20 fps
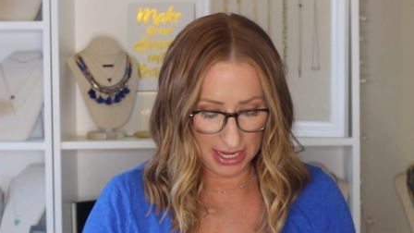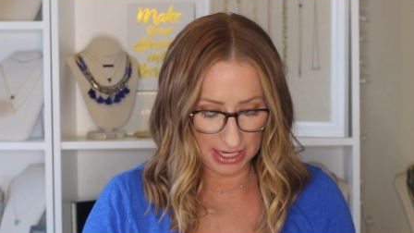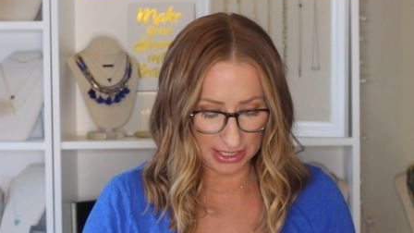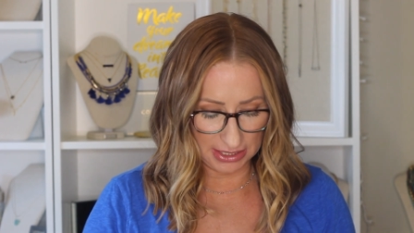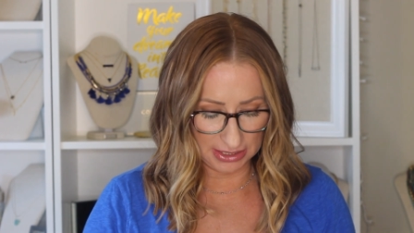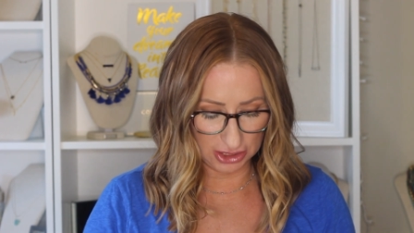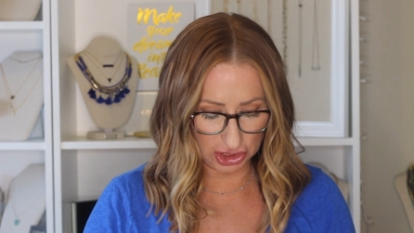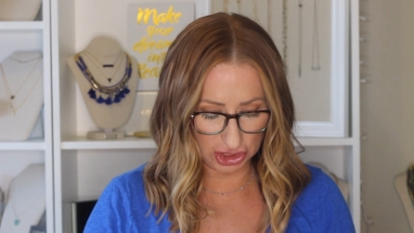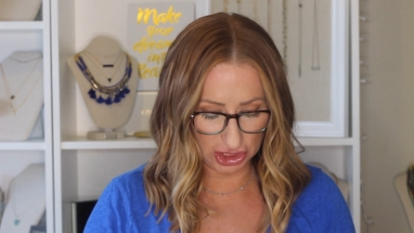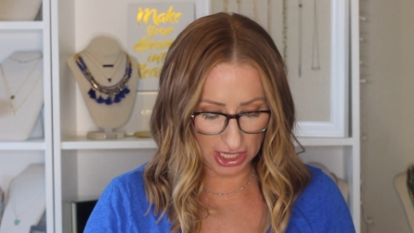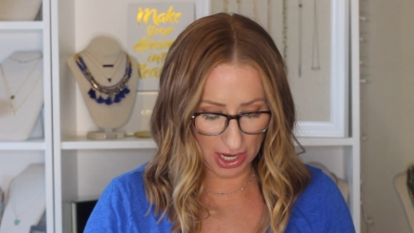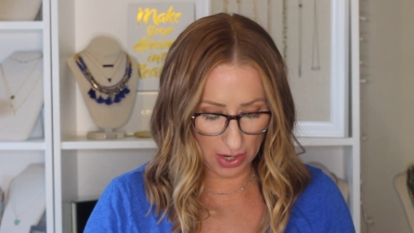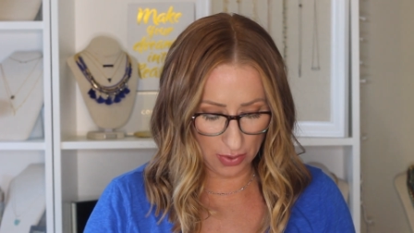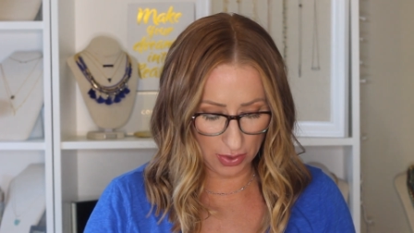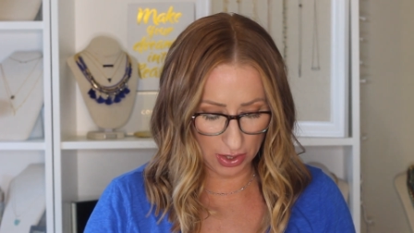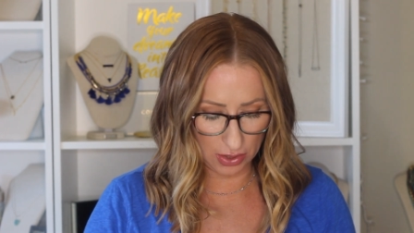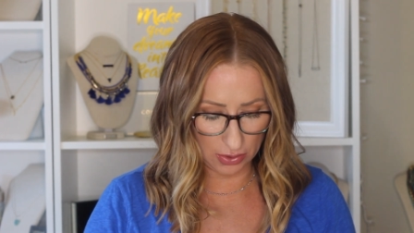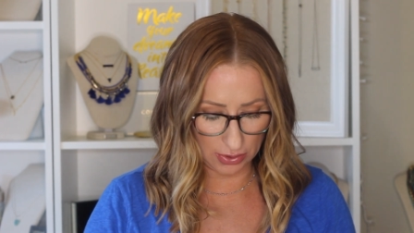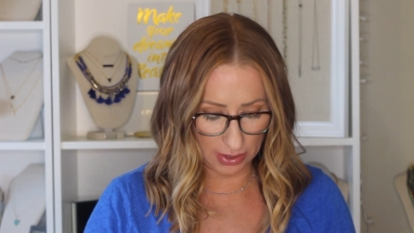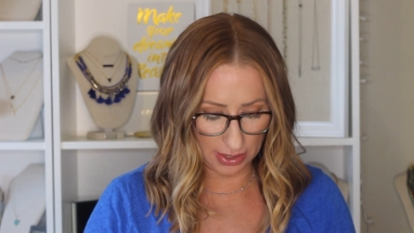in the
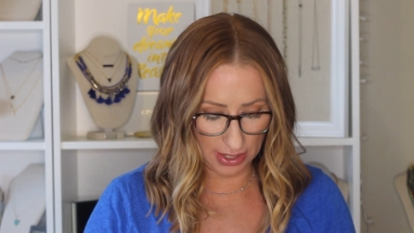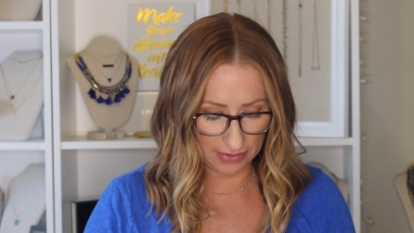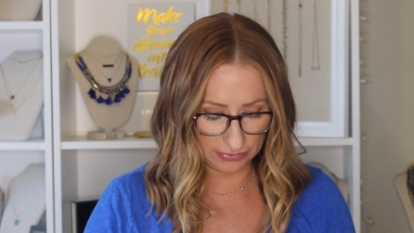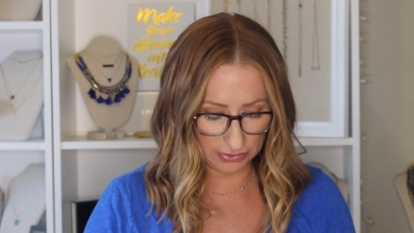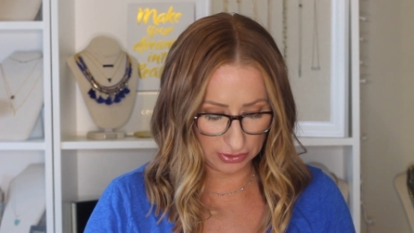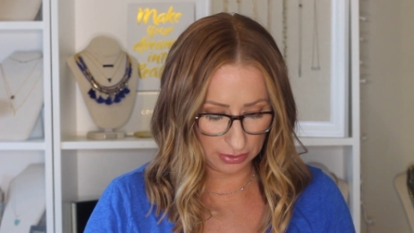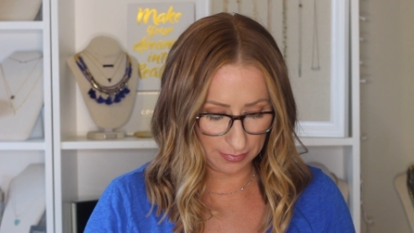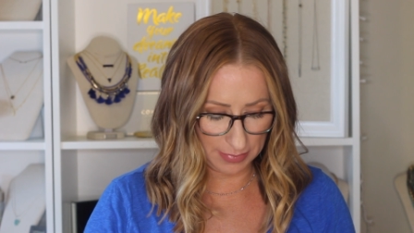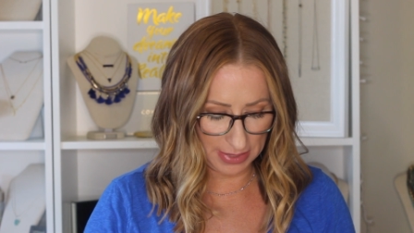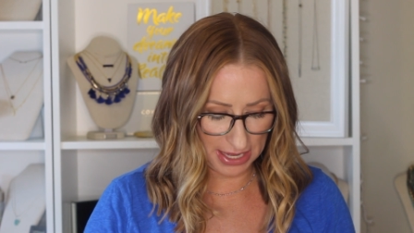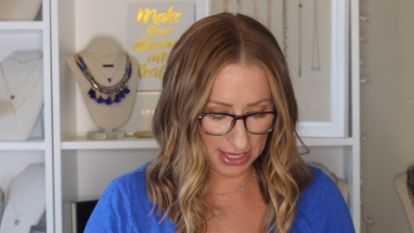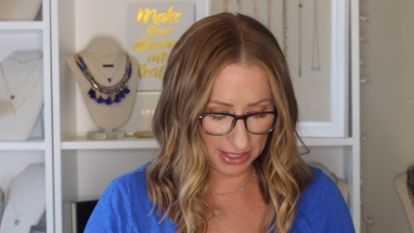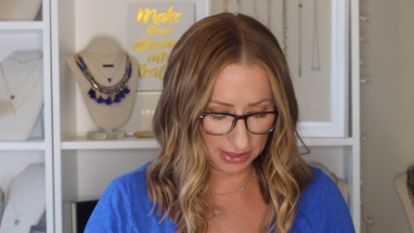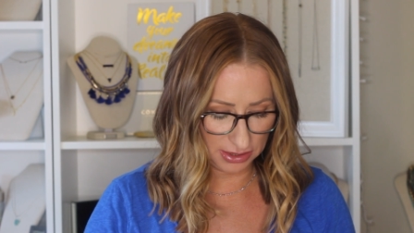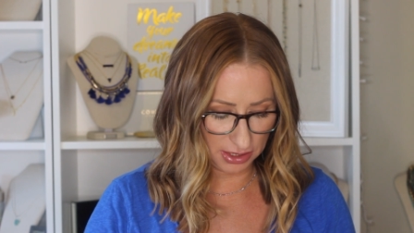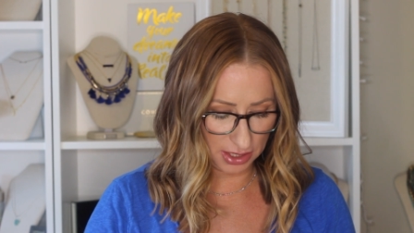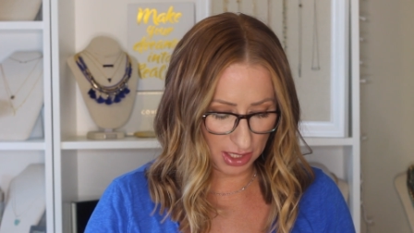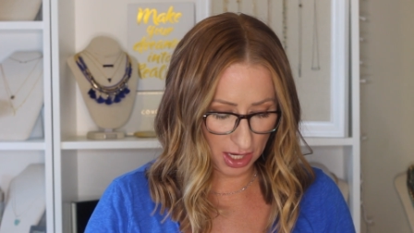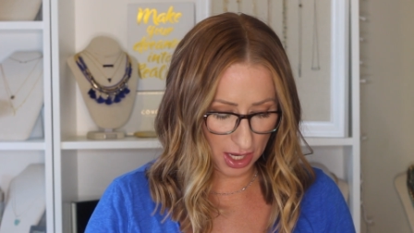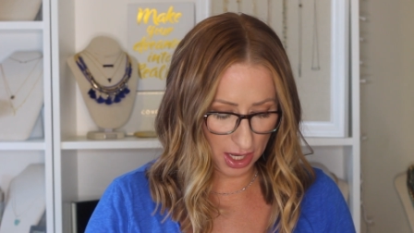shower or after the bath.